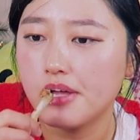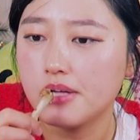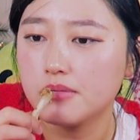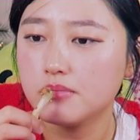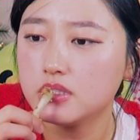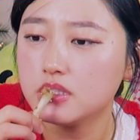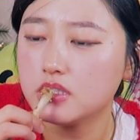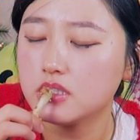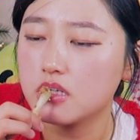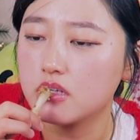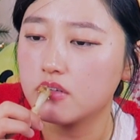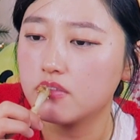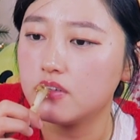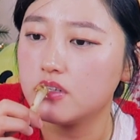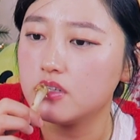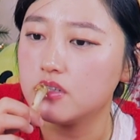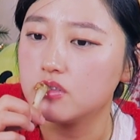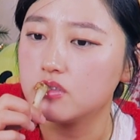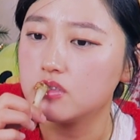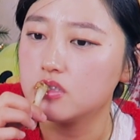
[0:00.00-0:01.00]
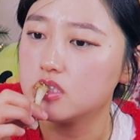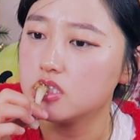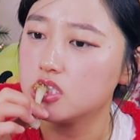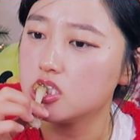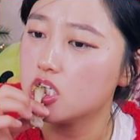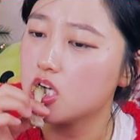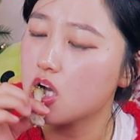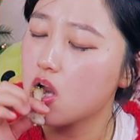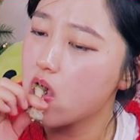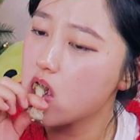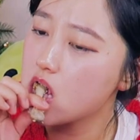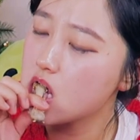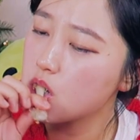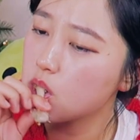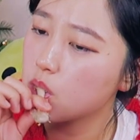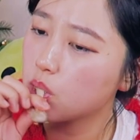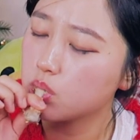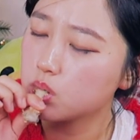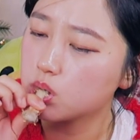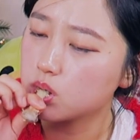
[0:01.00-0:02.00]
I made a lot of videos this year,
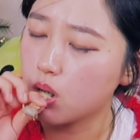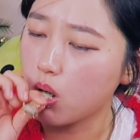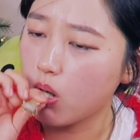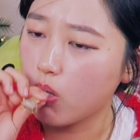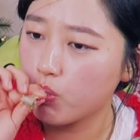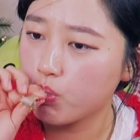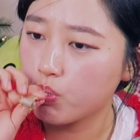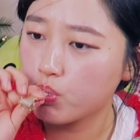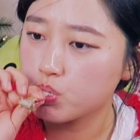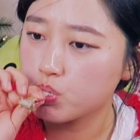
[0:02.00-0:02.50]
so